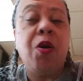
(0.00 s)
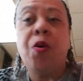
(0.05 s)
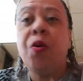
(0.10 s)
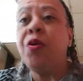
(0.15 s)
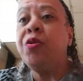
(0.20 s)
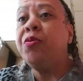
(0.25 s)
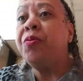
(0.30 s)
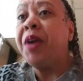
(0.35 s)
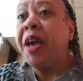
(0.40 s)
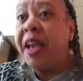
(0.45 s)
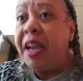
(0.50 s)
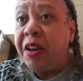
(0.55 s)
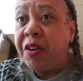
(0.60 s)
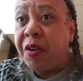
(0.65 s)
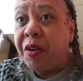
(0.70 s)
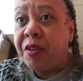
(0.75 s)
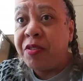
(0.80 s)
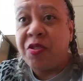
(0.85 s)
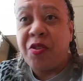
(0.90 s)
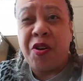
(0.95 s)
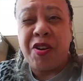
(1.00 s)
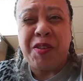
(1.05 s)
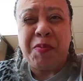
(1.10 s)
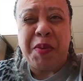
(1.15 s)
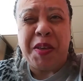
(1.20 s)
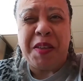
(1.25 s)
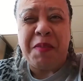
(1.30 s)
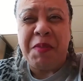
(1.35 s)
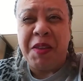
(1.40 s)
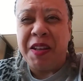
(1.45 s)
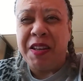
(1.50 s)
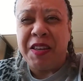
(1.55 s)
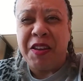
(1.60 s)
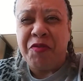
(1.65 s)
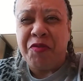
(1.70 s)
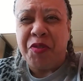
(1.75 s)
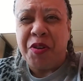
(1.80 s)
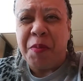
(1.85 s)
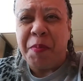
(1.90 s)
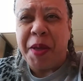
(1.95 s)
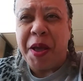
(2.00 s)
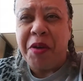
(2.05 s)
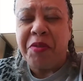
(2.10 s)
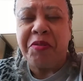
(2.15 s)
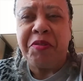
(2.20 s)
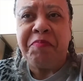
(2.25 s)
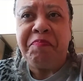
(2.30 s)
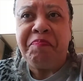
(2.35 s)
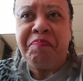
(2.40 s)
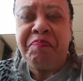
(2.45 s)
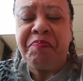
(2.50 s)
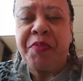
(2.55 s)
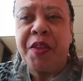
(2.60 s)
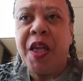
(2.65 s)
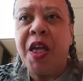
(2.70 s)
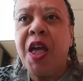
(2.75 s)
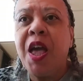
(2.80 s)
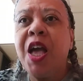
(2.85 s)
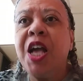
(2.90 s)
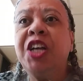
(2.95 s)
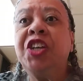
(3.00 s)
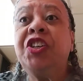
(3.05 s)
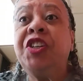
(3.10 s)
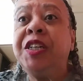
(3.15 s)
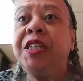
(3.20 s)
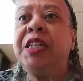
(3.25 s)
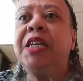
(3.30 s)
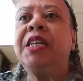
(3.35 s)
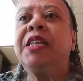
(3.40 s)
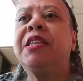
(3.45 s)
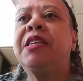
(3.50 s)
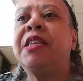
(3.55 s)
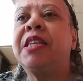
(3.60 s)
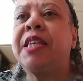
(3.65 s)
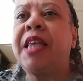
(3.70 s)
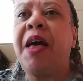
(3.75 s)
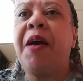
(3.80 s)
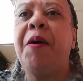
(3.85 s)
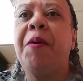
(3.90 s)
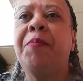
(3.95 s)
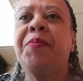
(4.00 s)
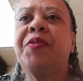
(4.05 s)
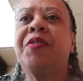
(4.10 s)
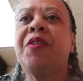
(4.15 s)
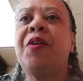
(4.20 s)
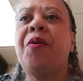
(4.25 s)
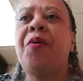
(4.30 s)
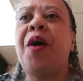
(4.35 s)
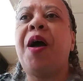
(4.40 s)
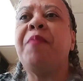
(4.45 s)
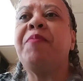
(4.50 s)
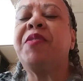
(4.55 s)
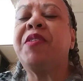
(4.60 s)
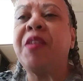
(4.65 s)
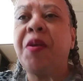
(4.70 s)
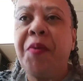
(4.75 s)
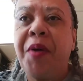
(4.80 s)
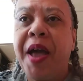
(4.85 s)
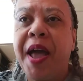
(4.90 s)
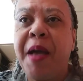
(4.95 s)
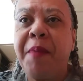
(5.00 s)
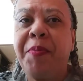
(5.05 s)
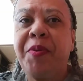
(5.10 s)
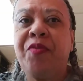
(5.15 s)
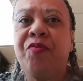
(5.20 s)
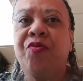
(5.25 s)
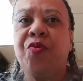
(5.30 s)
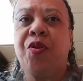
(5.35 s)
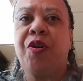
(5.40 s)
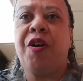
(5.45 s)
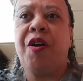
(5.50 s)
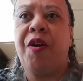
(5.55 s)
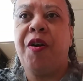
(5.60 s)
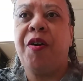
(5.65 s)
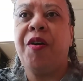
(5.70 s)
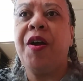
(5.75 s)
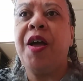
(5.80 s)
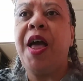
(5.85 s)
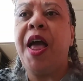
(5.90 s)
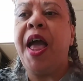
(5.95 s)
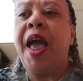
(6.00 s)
or you hate her, it's hard to be indifferent about her. She needs this help. So I'm so happy for her.